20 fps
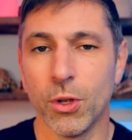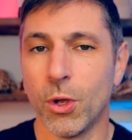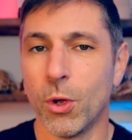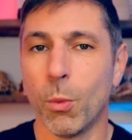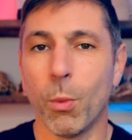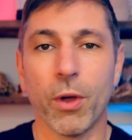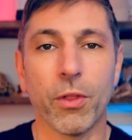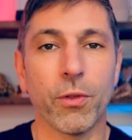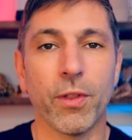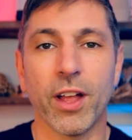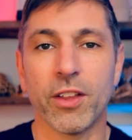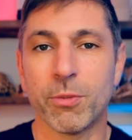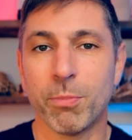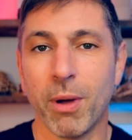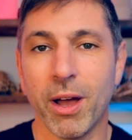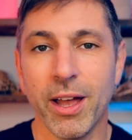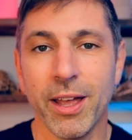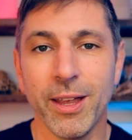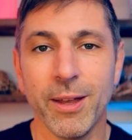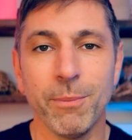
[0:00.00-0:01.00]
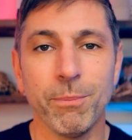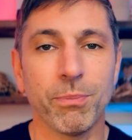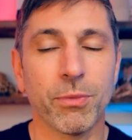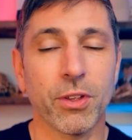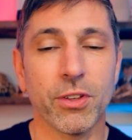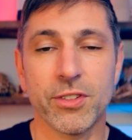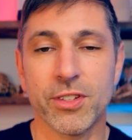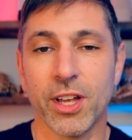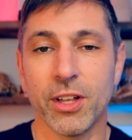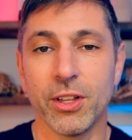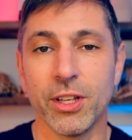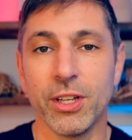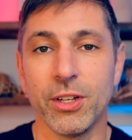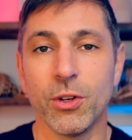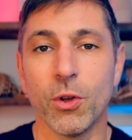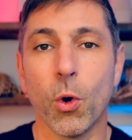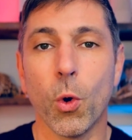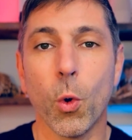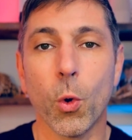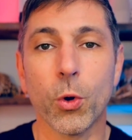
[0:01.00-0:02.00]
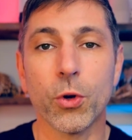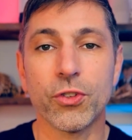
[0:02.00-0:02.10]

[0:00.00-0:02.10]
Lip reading: whether that's buying, selling, or